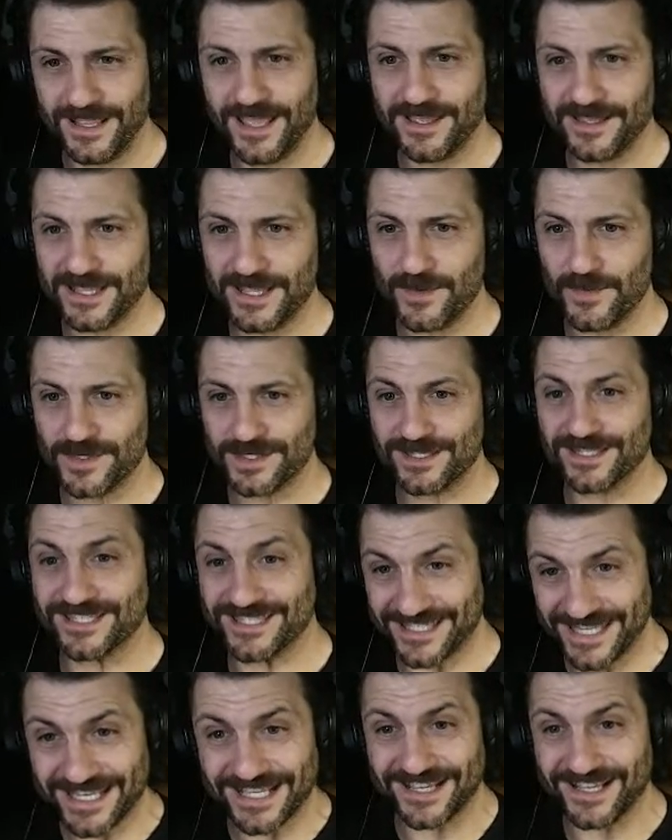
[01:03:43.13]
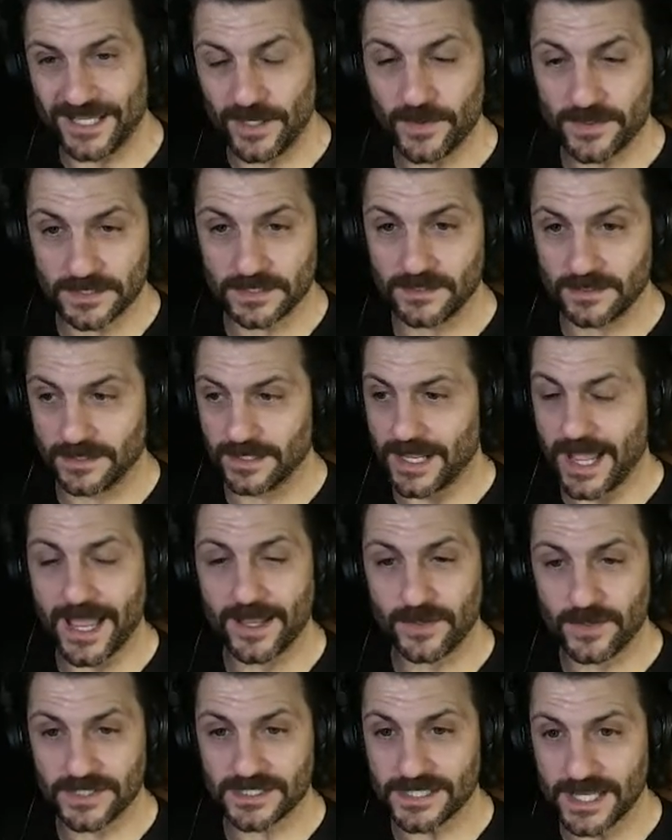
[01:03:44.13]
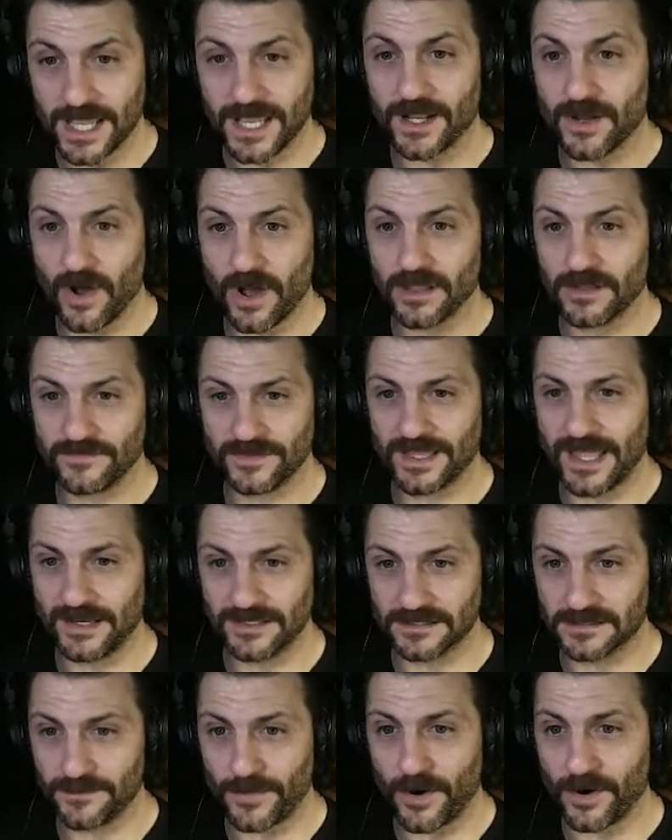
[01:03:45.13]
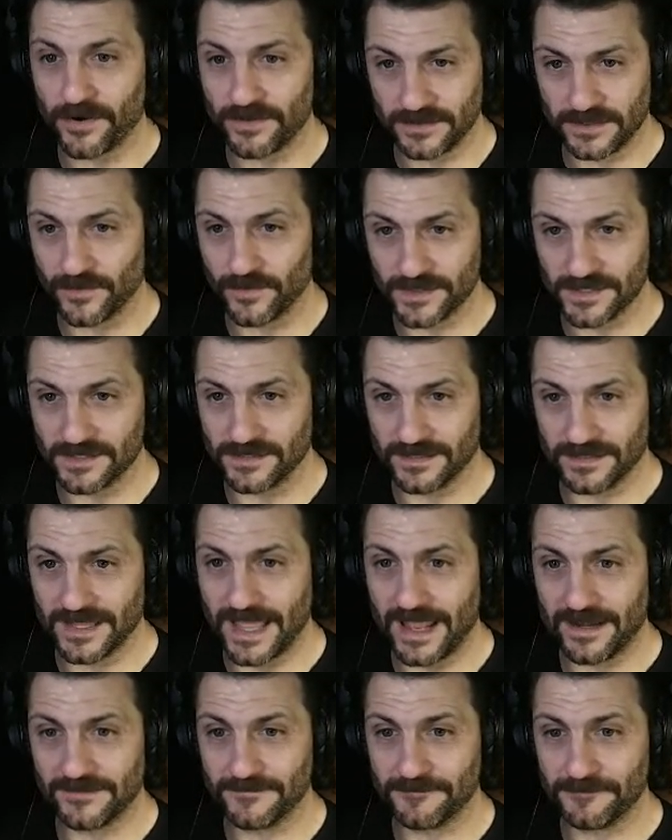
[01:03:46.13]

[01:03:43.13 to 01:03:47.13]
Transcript: He was the guy who sang all of Aladdin's part in the original Aladdin.